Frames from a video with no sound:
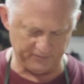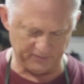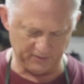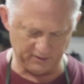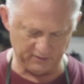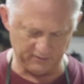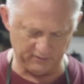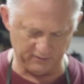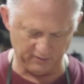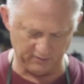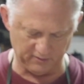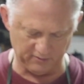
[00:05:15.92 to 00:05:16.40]

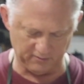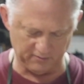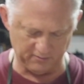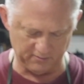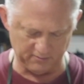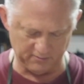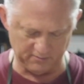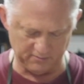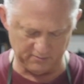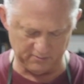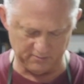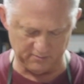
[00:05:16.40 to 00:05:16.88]
So
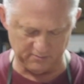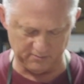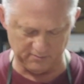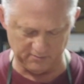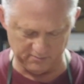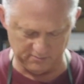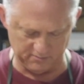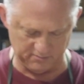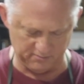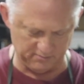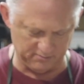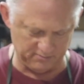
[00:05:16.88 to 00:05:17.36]

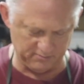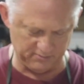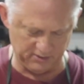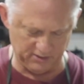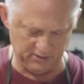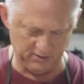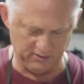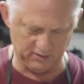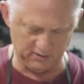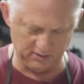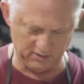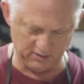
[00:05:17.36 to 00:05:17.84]

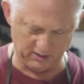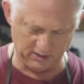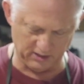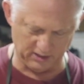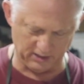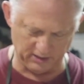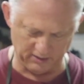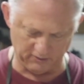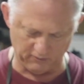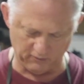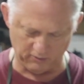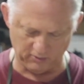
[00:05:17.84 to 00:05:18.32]
you can
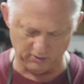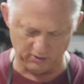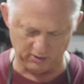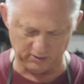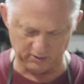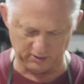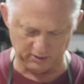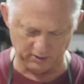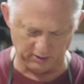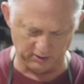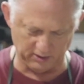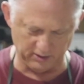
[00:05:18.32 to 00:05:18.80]
kind of
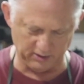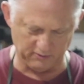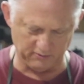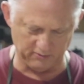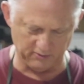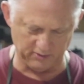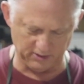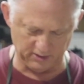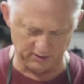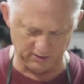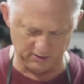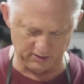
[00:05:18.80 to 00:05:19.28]
work the
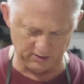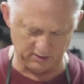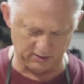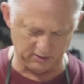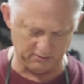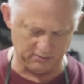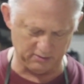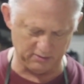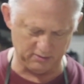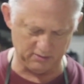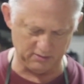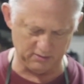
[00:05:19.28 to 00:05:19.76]
liquid into
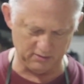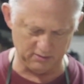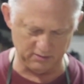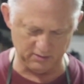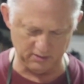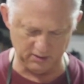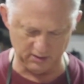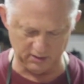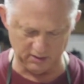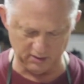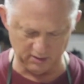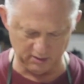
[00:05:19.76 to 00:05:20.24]

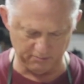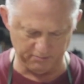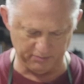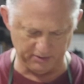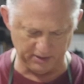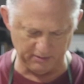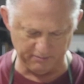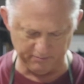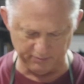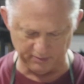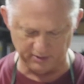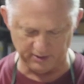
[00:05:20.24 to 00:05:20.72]
the
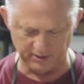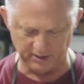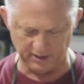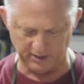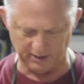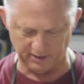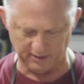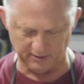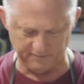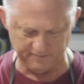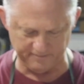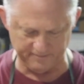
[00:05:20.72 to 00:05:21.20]
paper
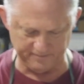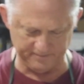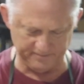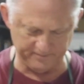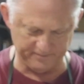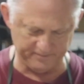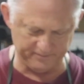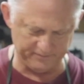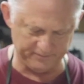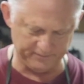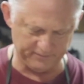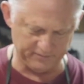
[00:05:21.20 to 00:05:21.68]
towel.
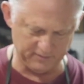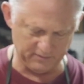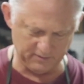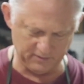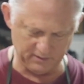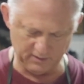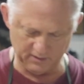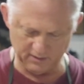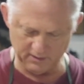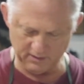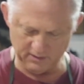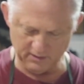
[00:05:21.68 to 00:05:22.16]

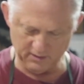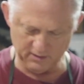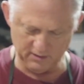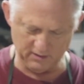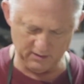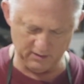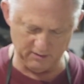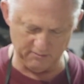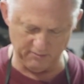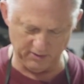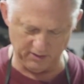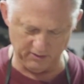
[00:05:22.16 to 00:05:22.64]

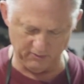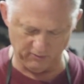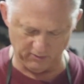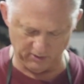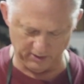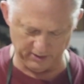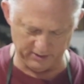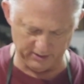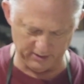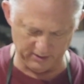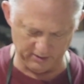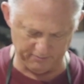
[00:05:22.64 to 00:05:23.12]
You may
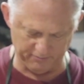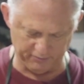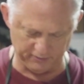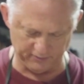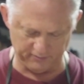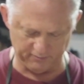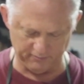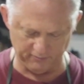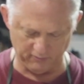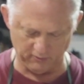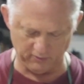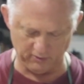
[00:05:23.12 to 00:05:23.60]
wind up
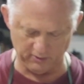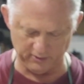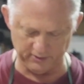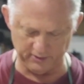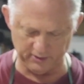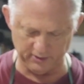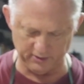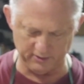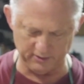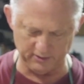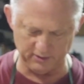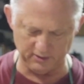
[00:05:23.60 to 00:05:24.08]
with more in
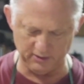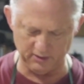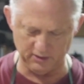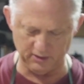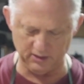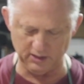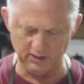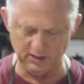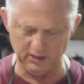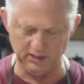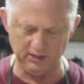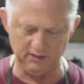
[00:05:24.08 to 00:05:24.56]
there than you
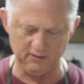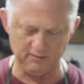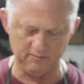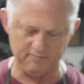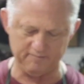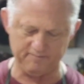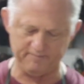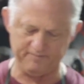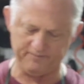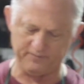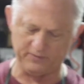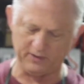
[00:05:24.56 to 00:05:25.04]
need.
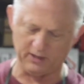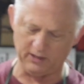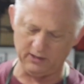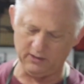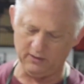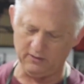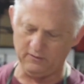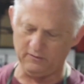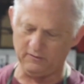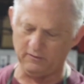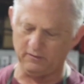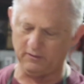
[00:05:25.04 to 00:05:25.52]
I
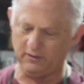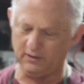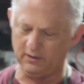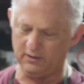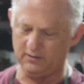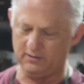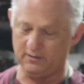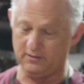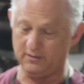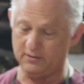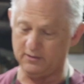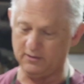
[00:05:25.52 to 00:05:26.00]
usually
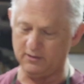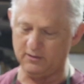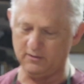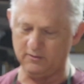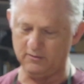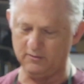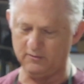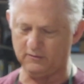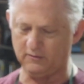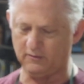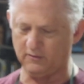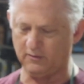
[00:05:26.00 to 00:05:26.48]

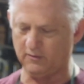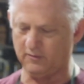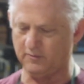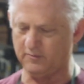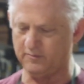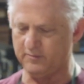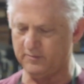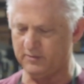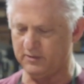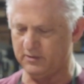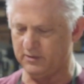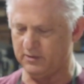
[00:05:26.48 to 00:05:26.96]
do, so
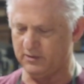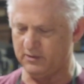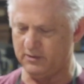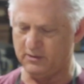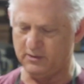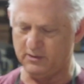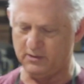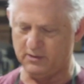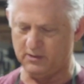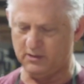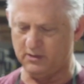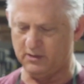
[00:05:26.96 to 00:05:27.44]

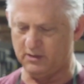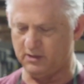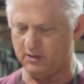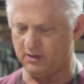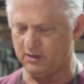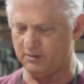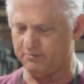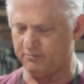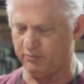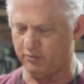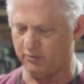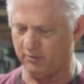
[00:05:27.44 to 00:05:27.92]

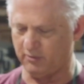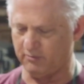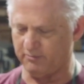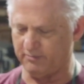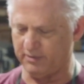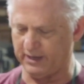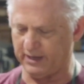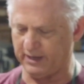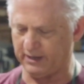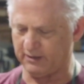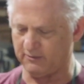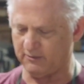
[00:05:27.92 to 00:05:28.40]
I pour
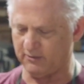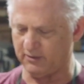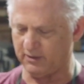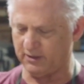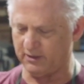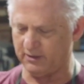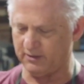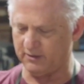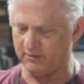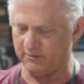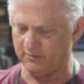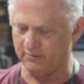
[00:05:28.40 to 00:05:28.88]
back what
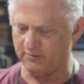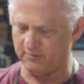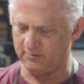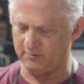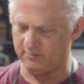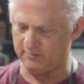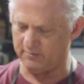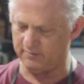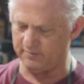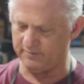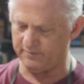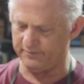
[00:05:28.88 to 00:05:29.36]
I don't
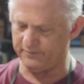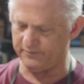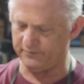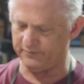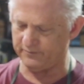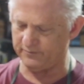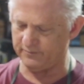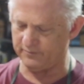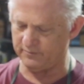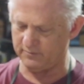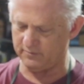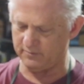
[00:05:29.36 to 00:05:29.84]

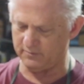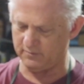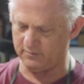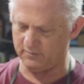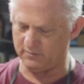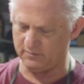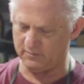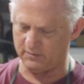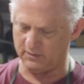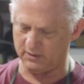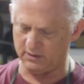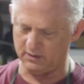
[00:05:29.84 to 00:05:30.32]

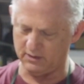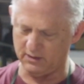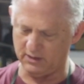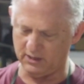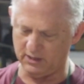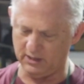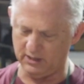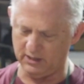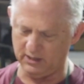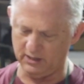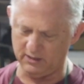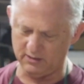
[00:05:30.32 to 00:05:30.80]

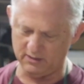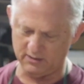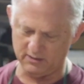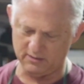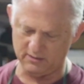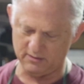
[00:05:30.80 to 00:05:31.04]
need